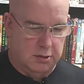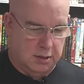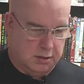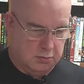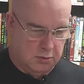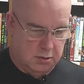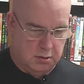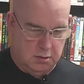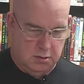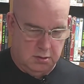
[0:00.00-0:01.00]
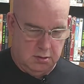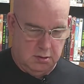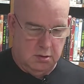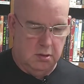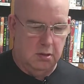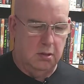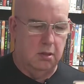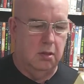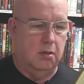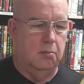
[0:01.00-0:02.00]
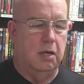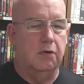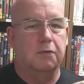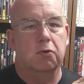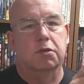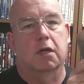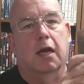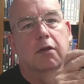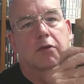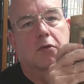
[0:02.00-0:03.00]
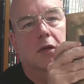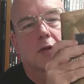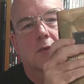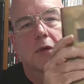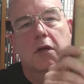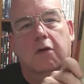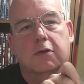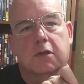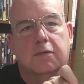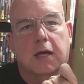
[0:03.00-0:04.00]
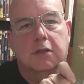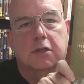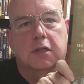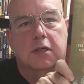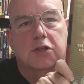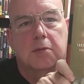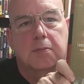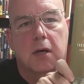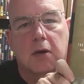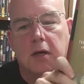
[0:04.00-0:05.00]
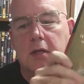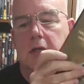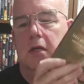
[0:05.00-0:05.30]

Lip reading: the next one. Malfouz again, three novels of ancient Egypt. All right.